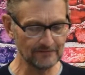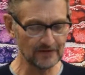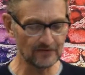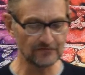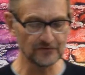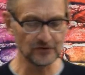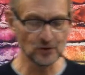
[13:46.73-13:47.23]
you
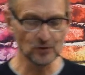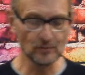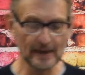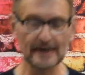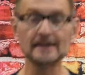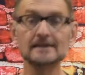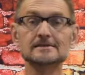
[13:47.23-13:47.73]
a few
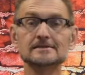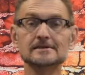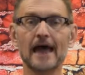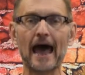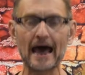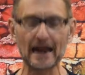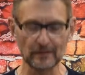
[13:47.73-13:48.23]
minutes
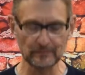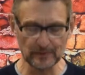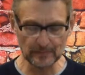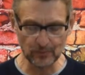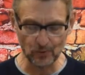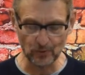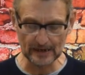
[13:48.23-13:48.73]
to add up your
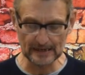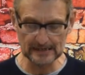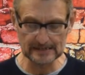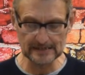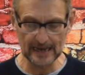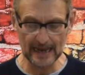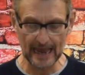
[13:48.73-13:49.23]

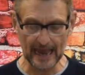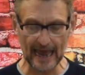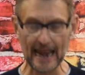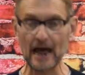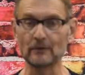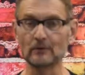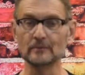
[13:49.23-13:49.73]
points,
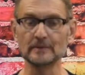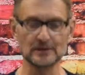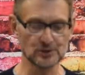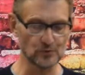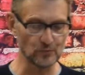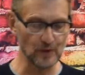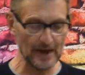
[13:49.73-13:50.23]
and I will
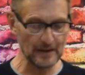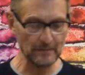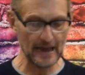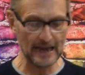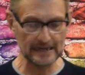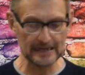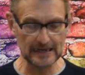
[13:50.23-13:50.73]
meet you right
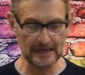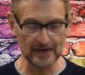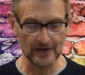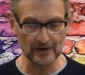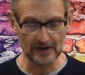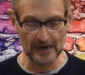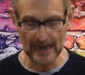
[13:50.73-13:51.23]
back
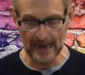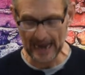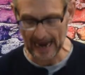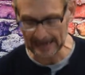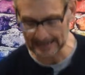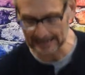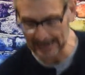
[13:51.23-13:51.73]
here,
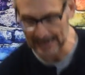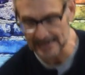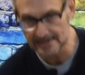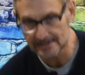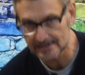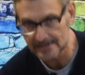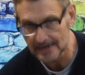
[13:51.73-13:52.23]
and
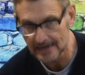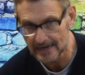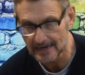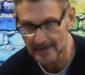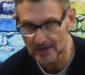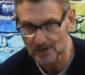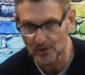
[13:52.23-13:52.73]
let's
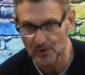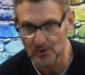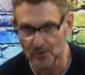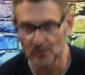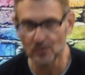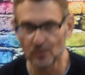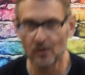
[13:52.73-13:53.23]
see
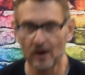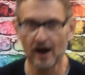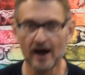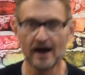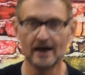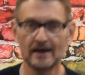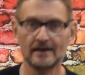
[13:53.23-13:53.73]
who
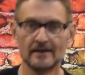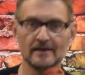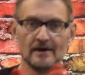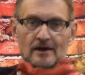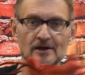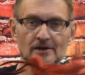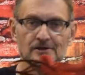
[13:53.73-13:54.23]
won
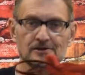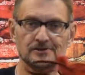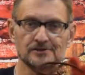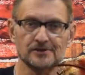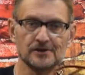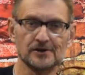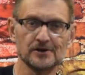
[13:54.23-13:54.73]

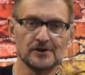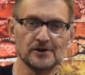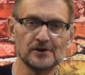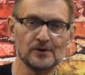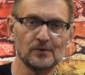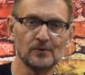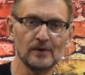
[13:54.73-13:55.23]

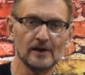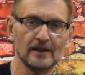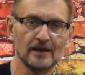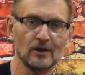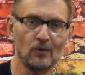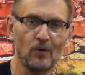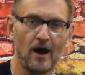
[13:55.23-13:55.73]
Sir
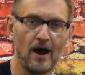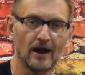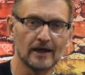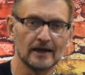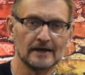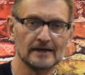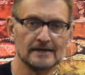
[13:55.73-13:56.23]
Willy
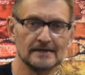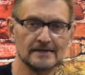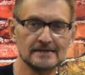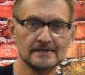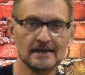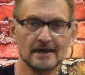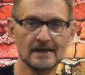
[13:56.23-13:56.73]

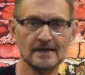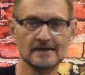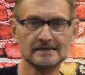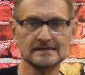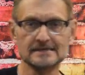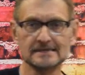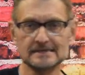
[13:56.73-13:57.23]
Wonka's
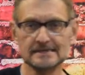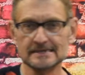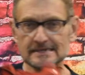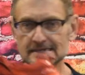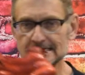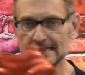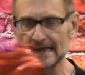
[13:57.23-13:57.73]

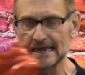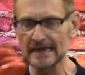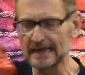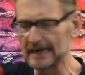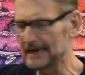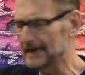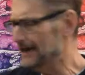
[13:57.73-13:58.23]
stinky